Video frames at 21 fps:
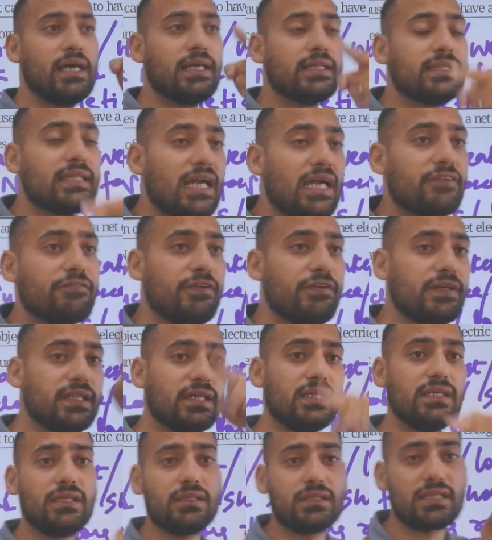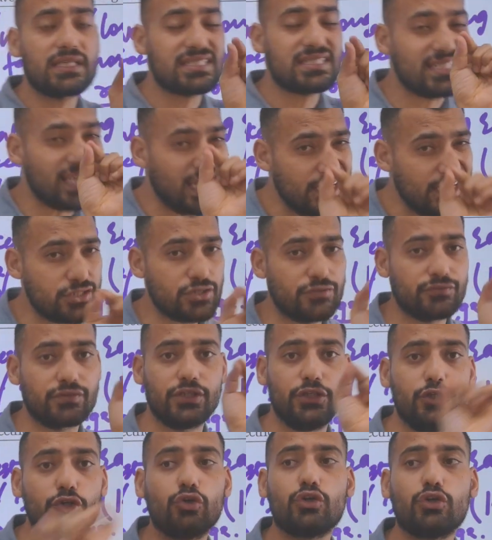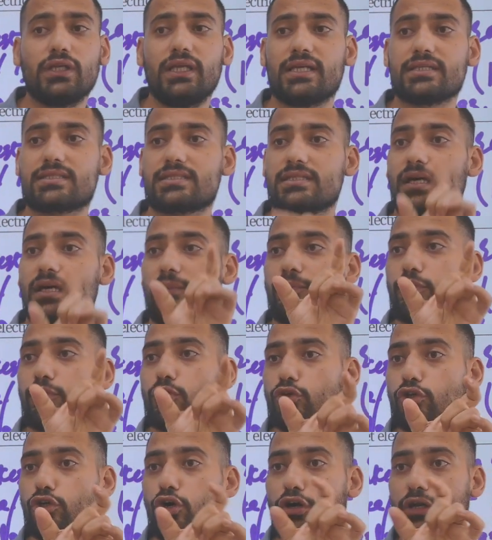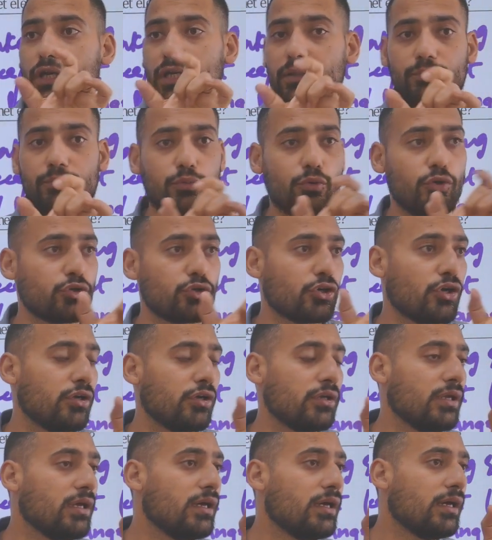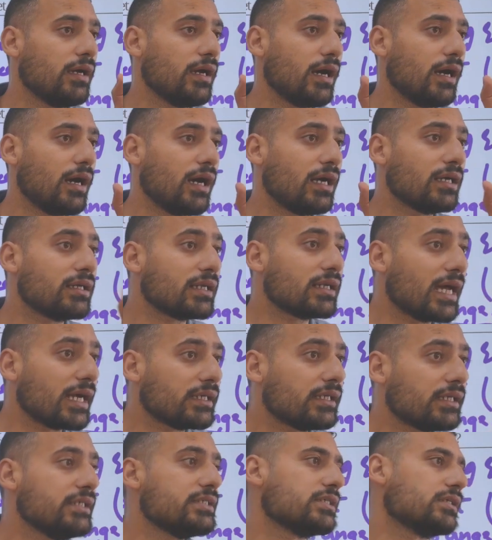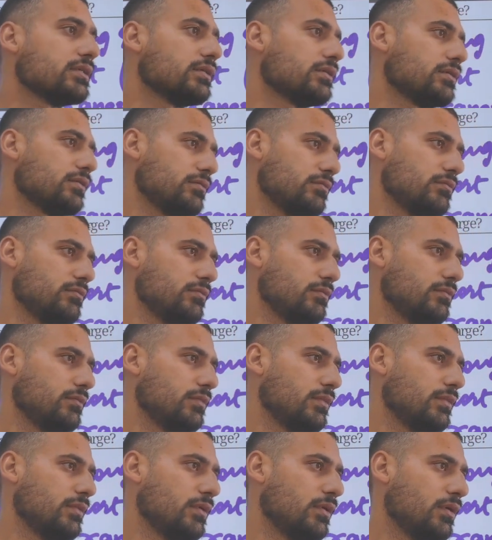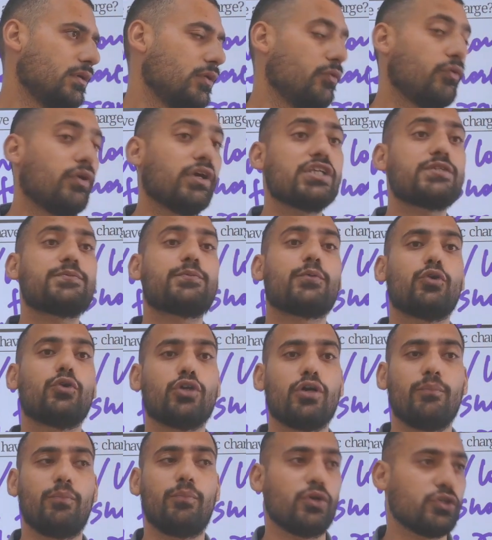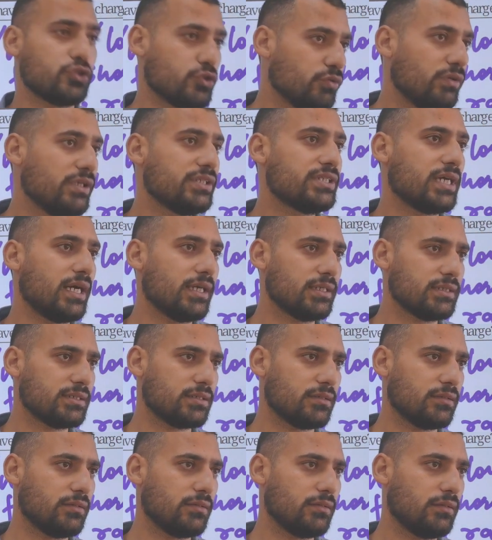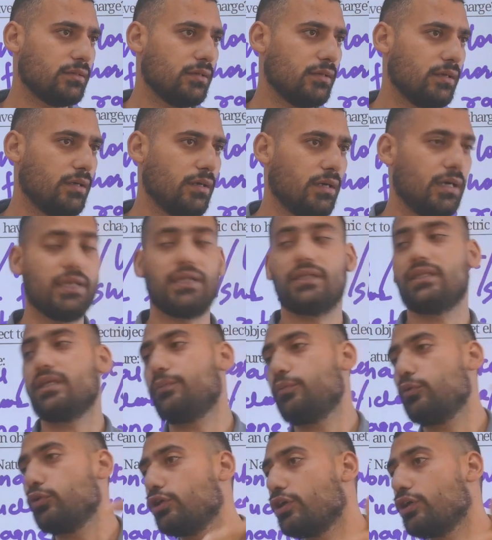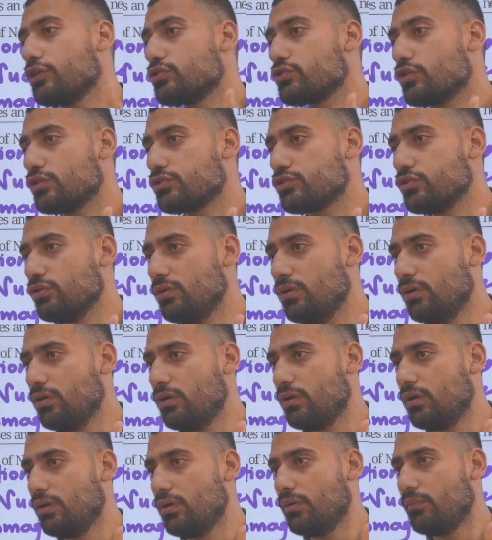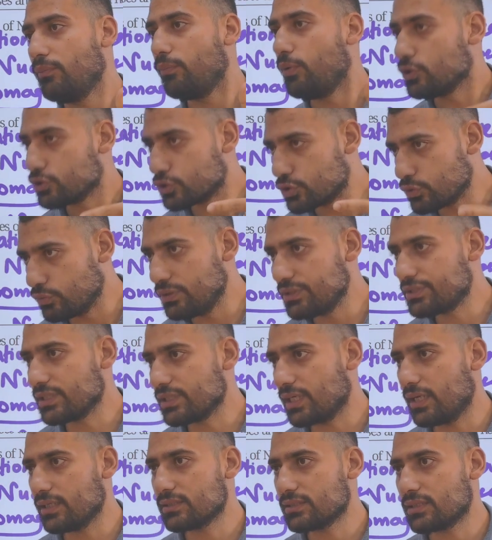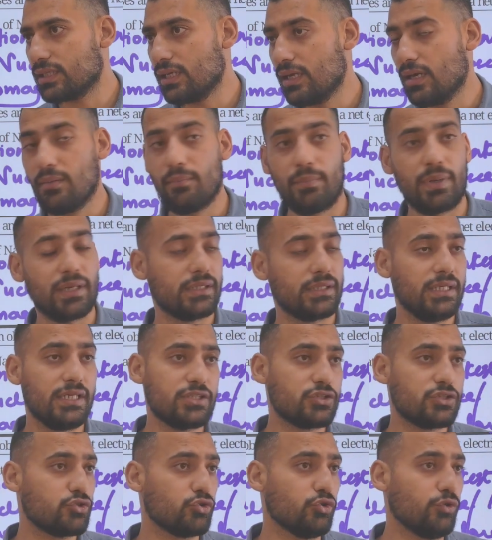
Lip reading: that within the size of the nucleus, proton and proton attract each other. What is proton? Positively charged. Another proton is also positively charged. But these two